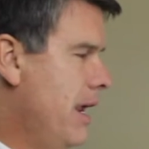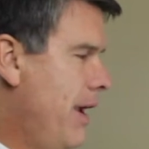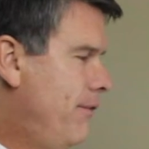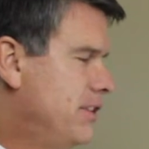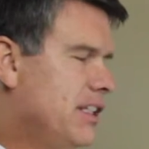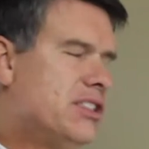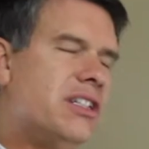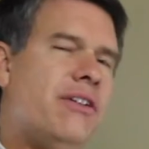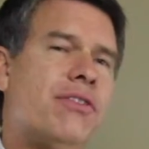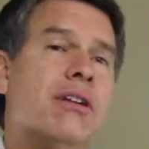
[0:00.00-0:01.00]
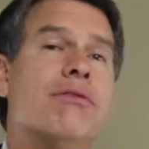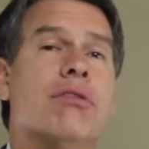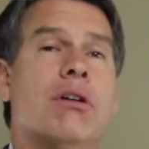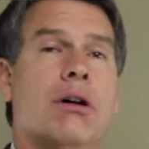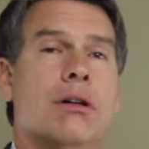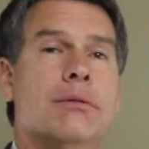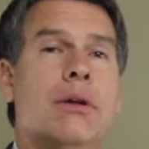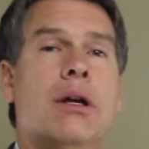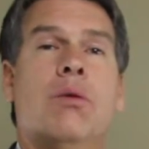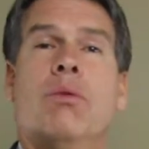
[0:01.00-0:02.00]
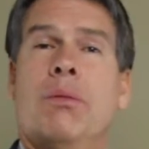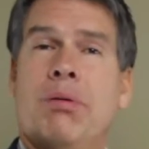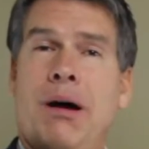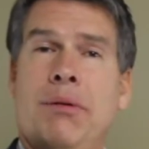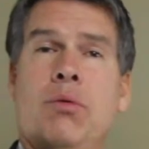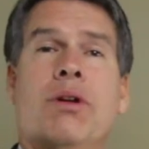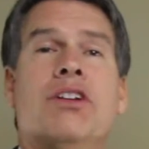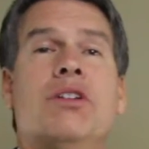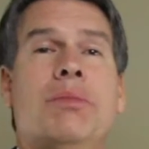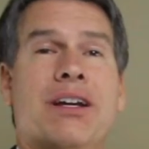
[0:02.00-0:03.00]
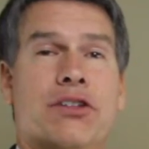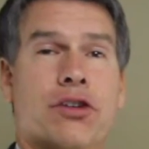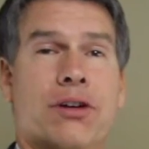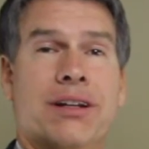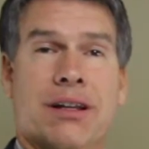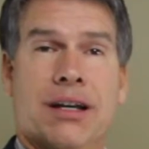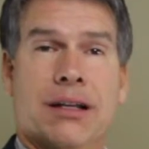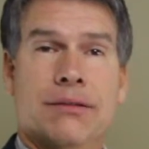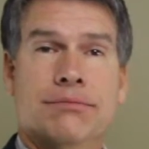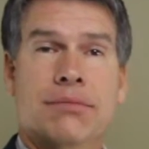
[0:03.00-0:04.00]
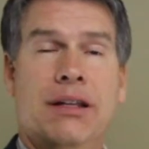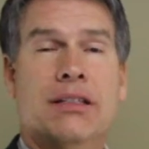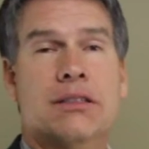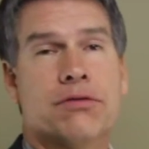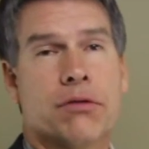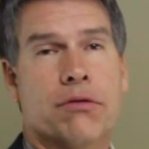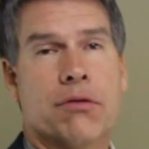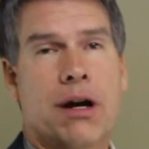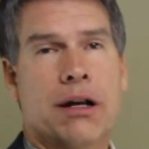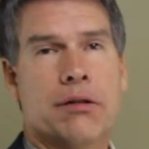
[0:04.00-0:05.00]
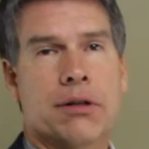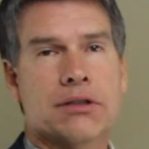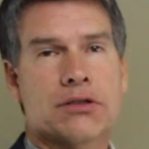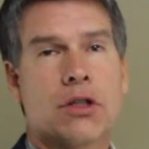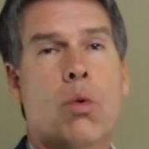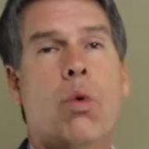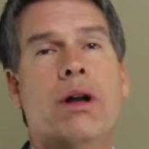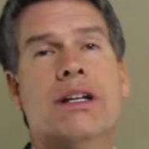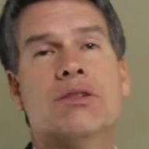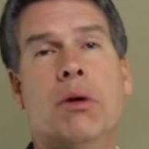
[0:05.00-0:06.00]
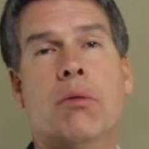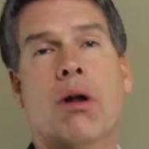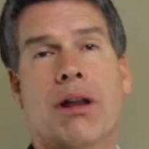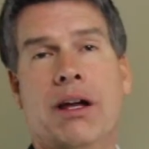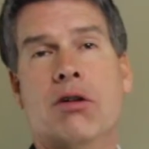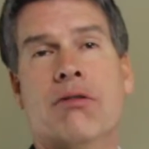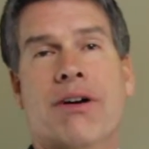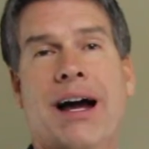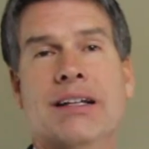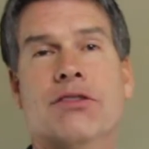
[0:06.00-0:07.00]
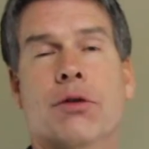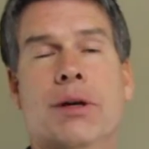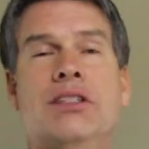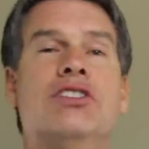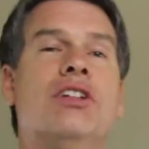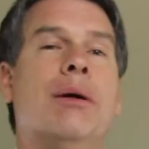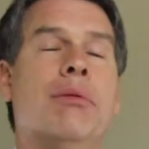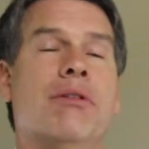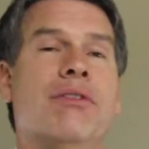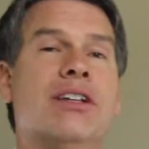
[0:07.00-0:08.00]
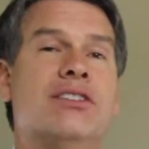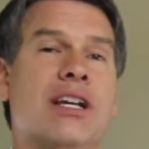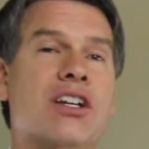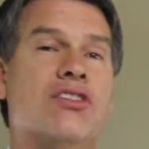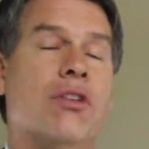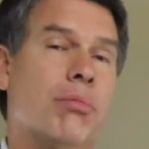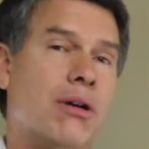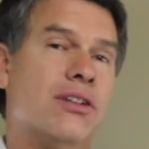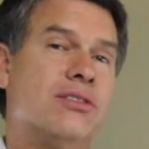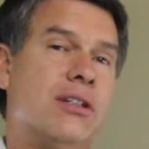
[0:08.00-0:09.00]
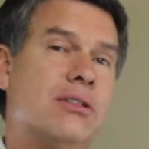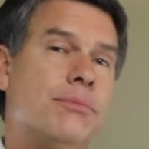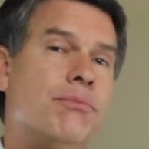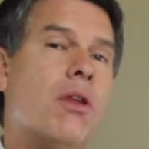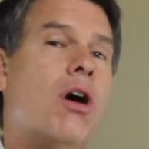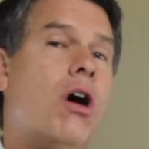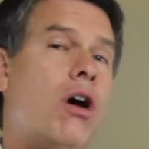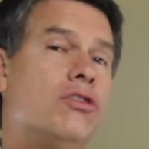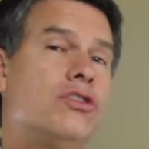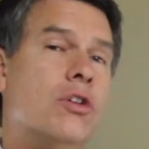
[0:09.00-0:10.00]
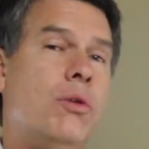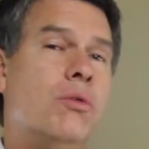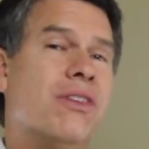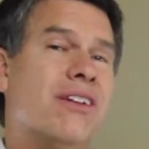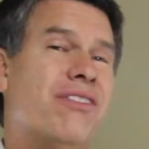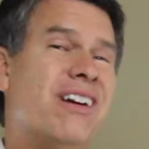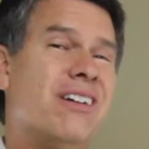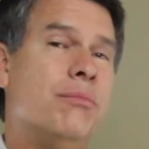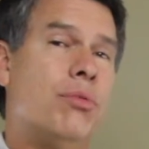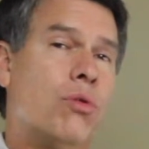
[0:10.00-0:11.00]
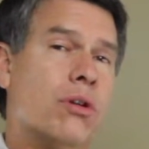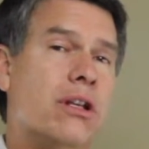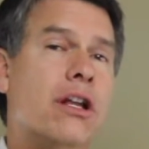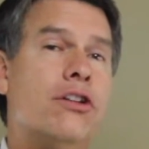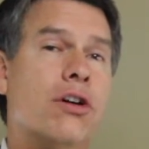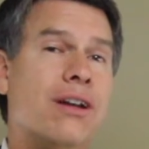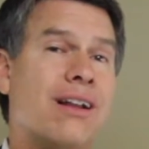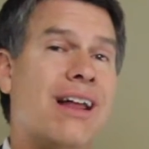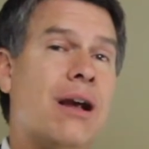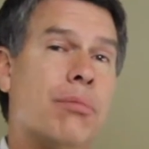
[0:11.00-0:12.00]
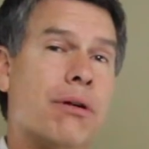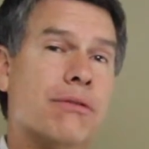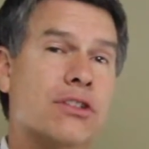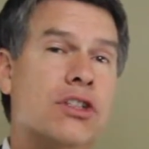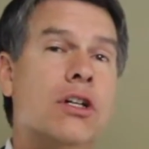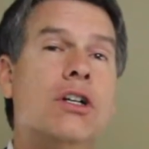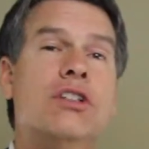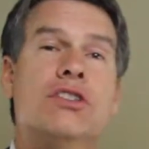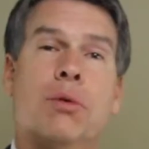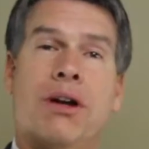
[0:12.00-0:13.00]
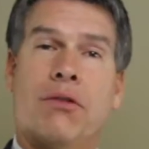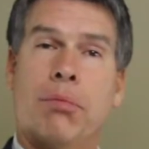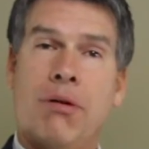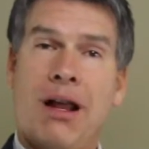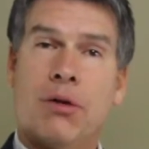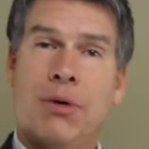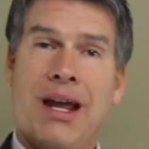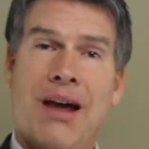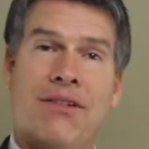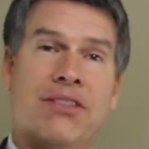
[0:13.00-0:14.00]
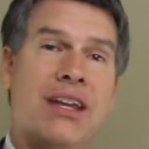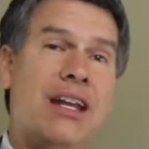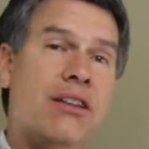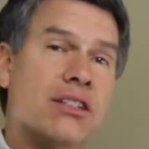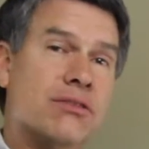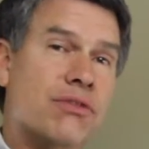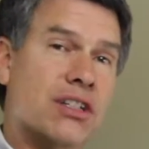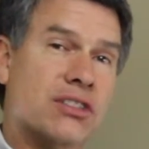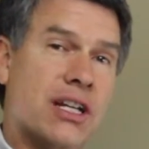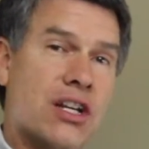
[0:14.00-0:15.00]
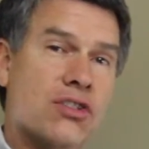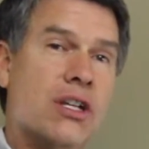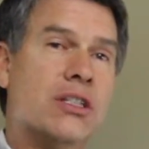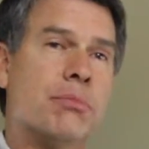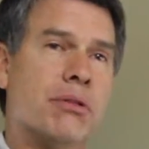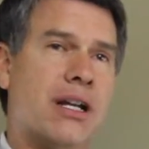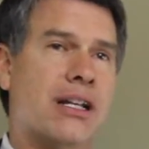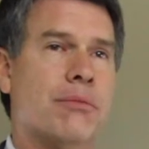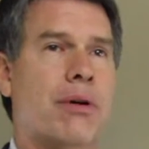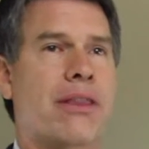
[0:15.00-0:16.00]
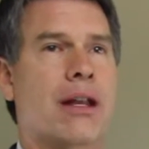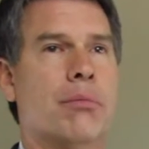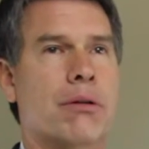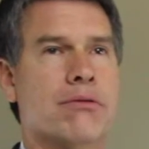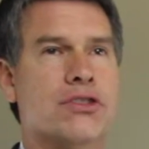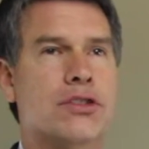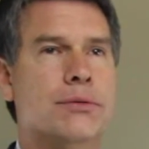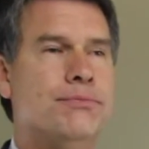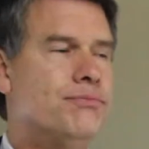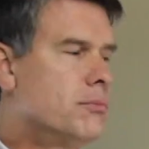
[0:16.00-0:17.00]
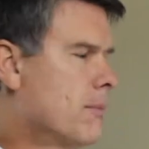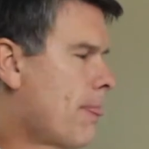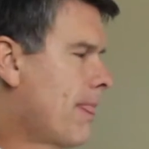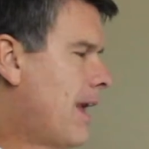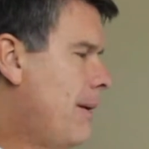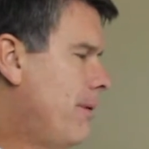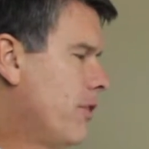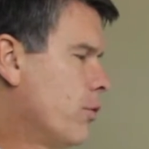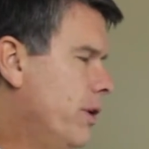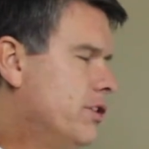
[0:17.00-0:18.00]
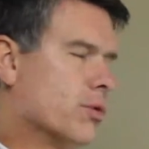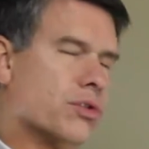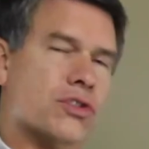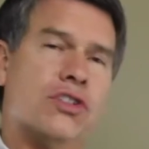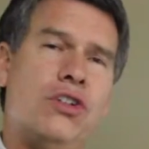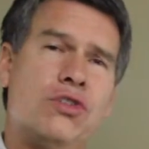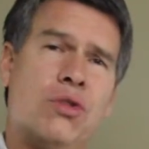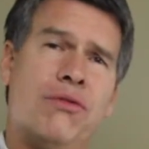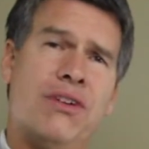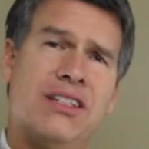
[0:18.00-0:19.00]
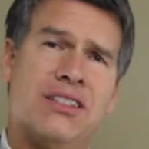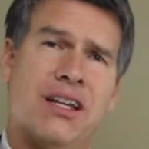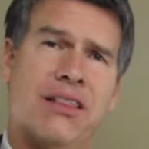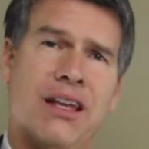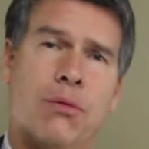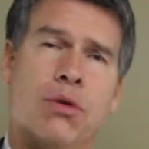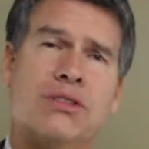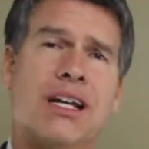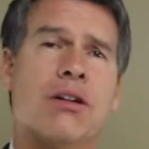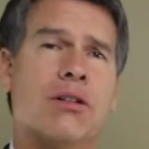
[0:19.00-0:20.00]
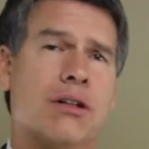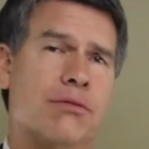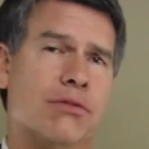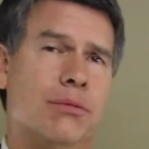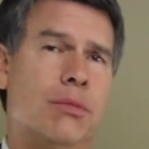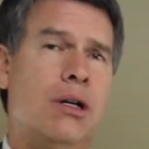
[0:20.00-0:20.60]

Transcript: If it's a significant fraud, we probably want it to be attorney-led. And this is for a variety of reasons. One is we want legal advice through each step of the investigation in the process. Also, we want the very important attorney-client privilege, so whatever product we have at the end of this investigation is protected by that privilege. How about the resources? Who's going to investigate that? Where's that going to come from?